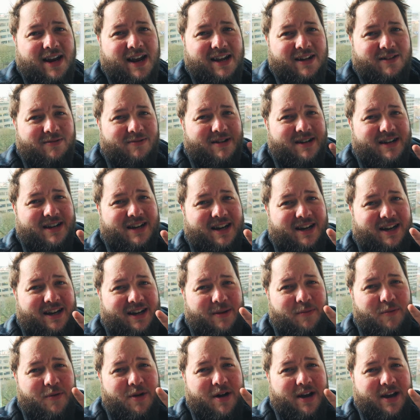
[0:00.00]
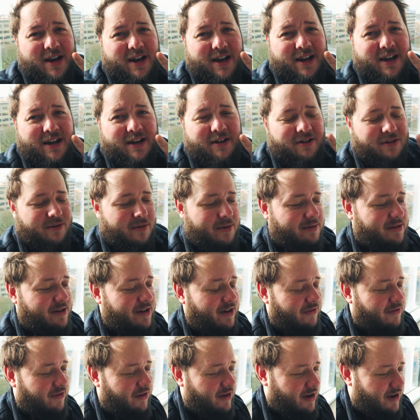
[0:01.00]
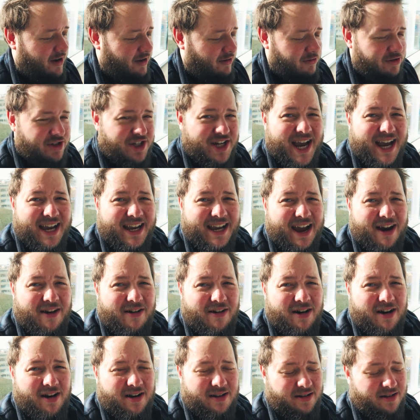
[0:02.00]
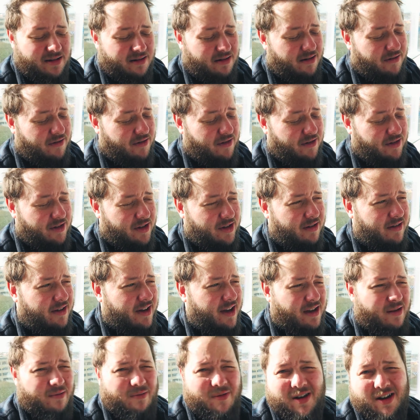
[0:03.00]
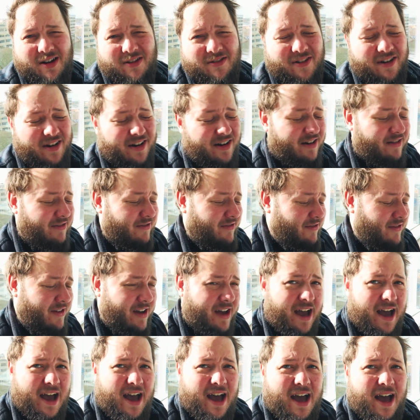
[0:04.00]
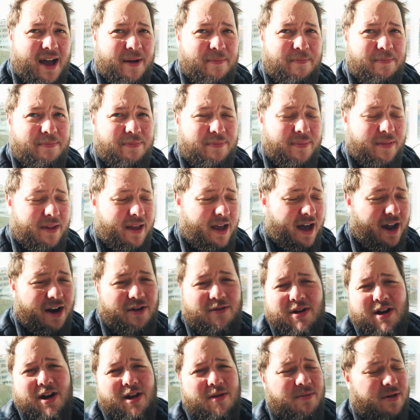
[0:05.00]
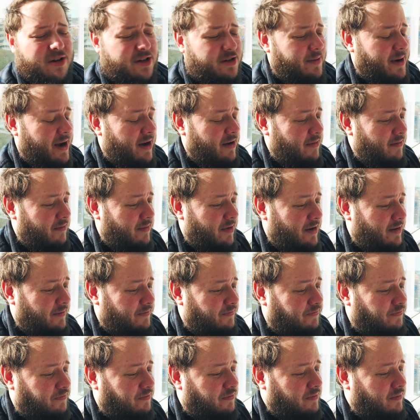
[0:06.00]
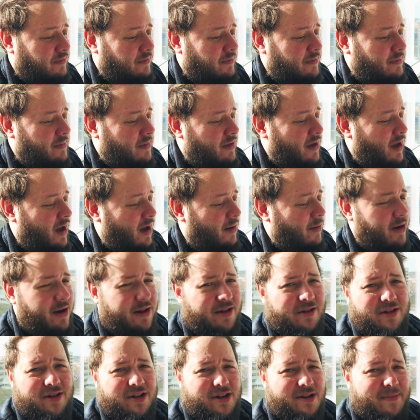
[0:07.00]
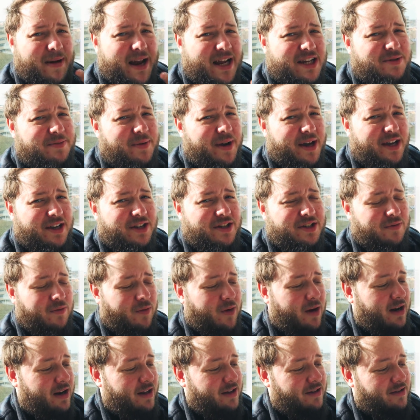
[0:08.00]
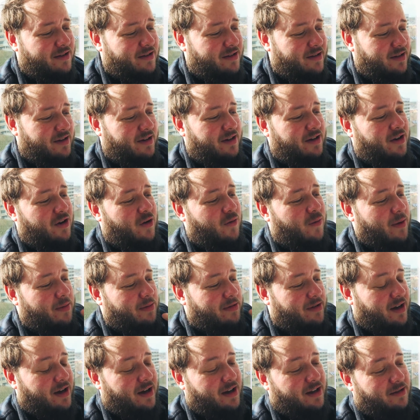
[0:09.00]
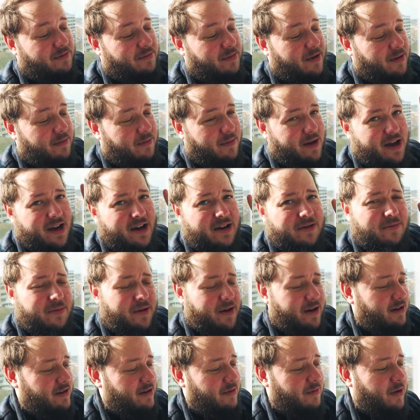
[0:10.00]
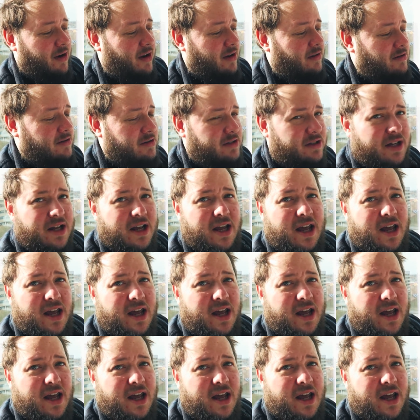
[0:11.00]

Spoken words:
Today's work, I'm working on a website for a guy called Jack Garrett, who if you're in the UK you might have heard of. I don't really know much about him, but I'm only doing a splash page while his new website is being made by someone else.